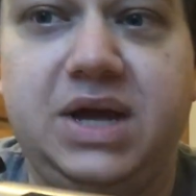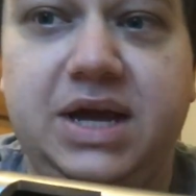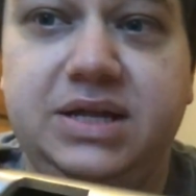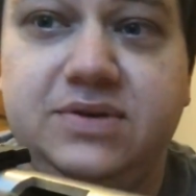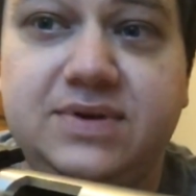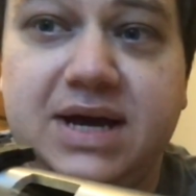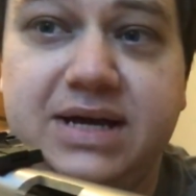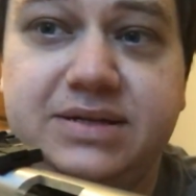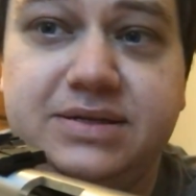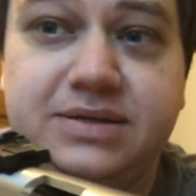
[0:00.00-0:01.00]
And you've
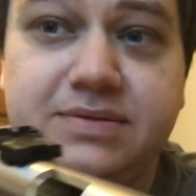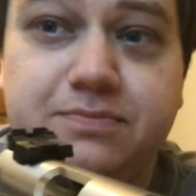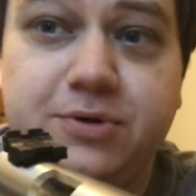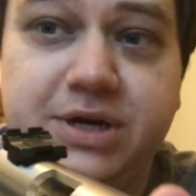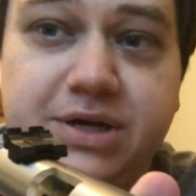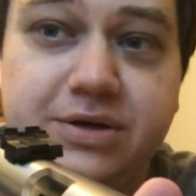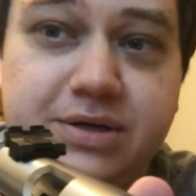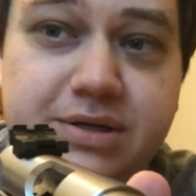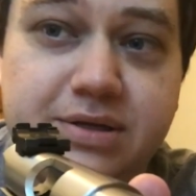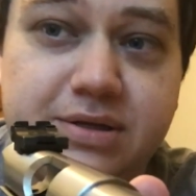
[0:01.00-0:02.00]
got pretty
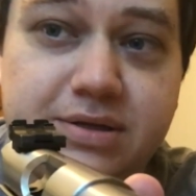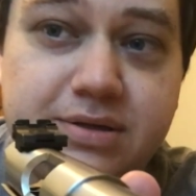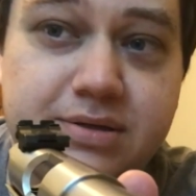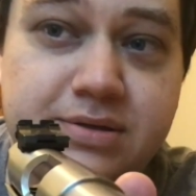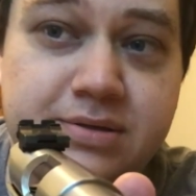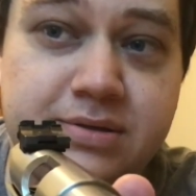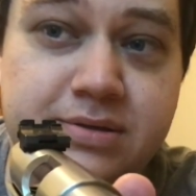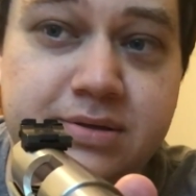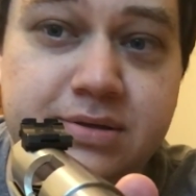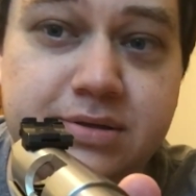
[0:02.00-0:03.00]
good
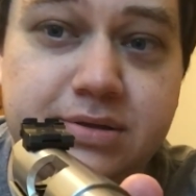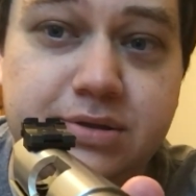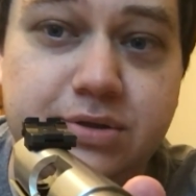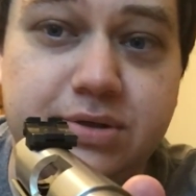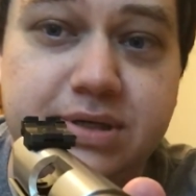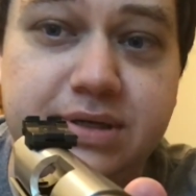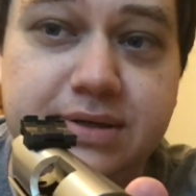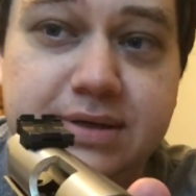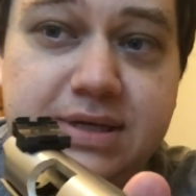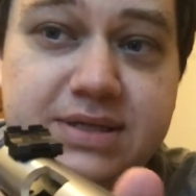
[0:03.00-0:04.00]
look
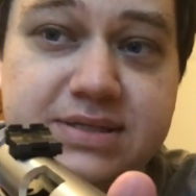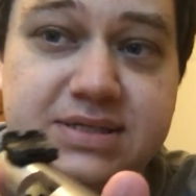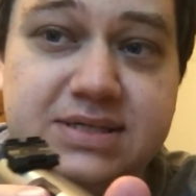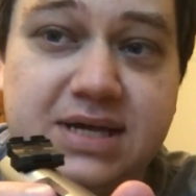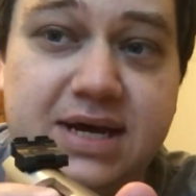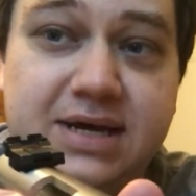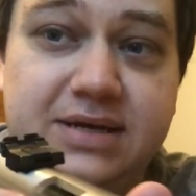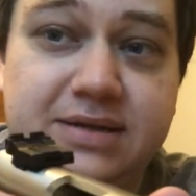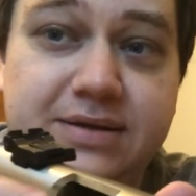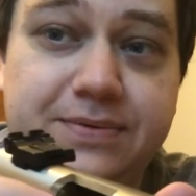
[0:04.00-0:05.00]

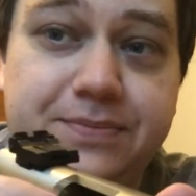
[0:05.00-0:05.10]
inside.